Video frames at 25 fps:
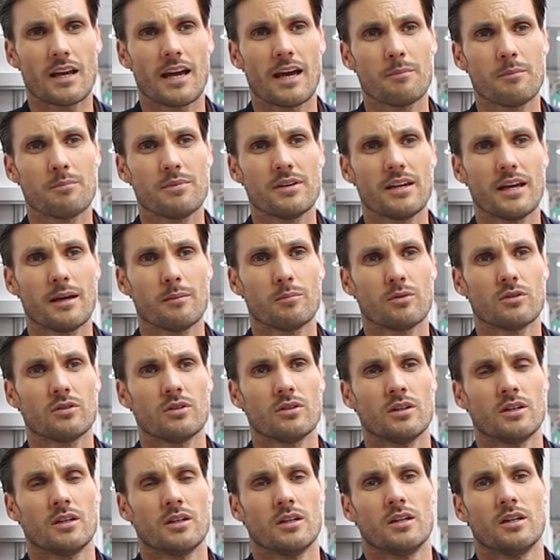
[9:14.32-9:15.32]
and be
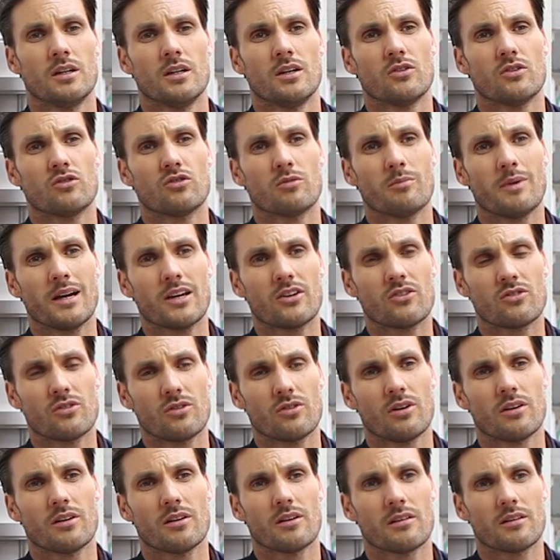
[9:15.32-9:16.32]
able to make
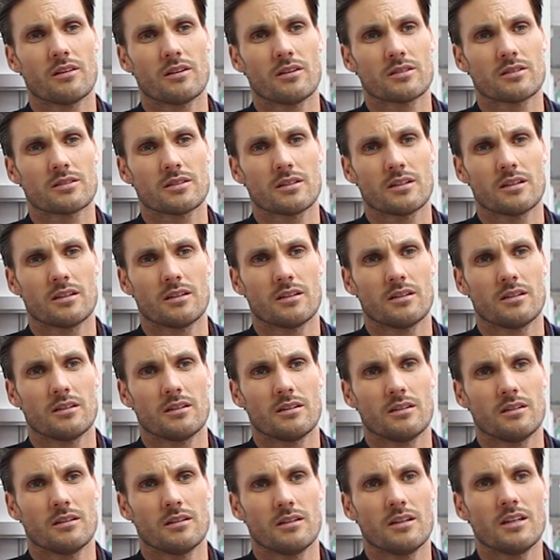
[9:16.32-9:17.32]
sure that there's an
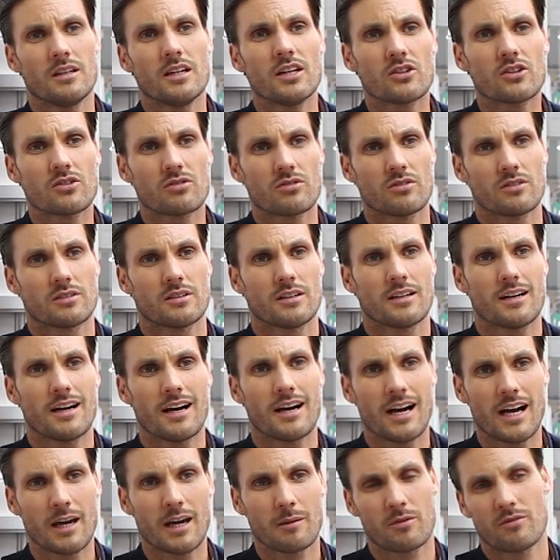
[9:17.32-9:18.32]
interest and a
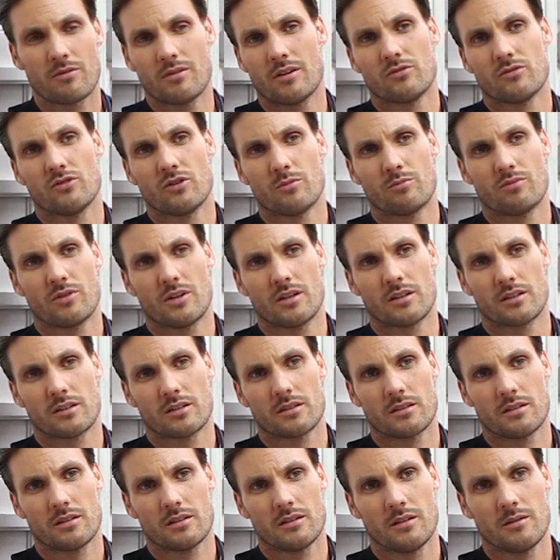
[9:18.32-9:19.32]
hype around your
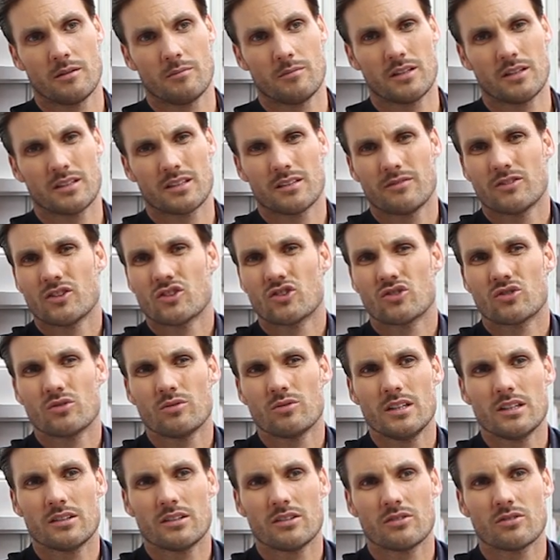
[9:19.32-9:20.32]
product. Because if it's
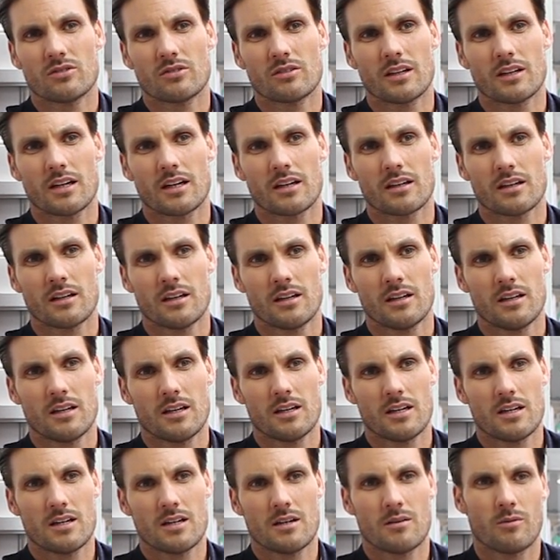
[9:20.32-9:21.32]
too easy to get
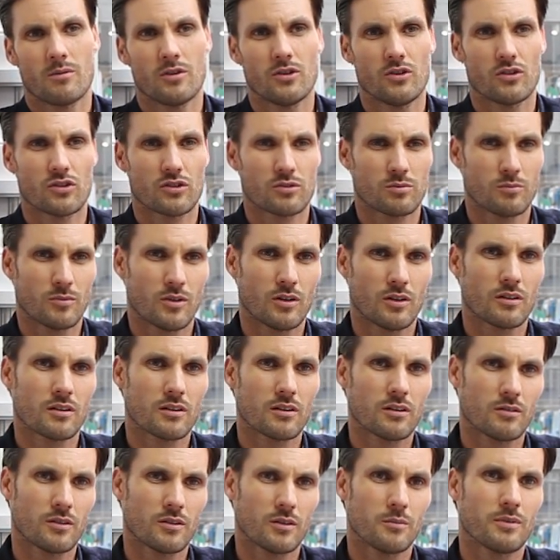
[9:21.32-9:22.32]
when you're a small
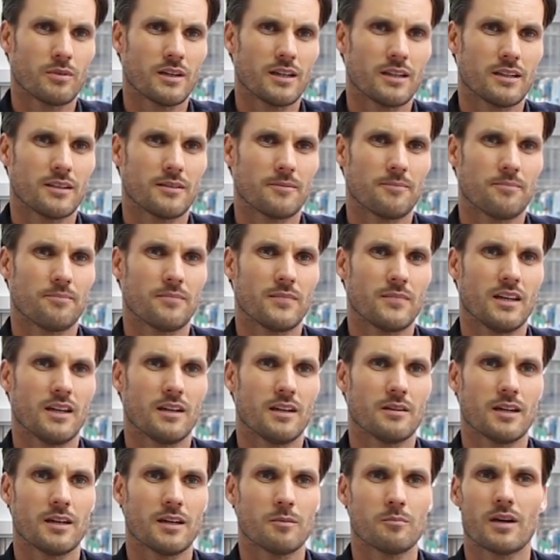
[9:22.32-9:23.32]
clothing brand,
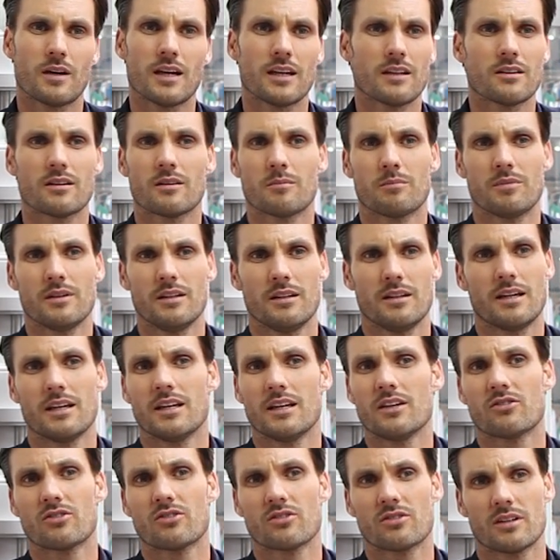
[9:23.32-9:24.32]
it might not be that
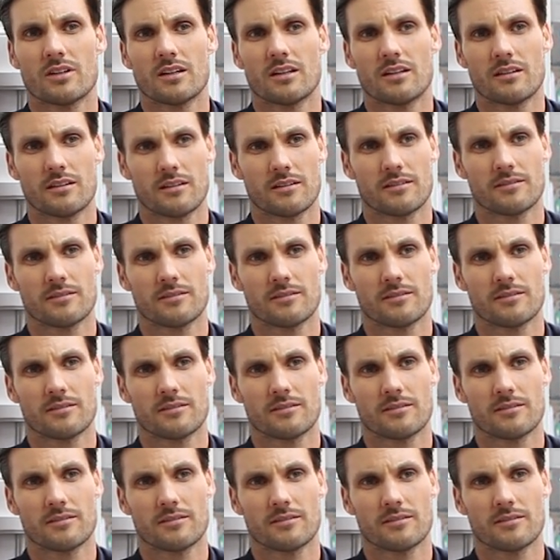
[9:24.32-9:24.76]
interesting.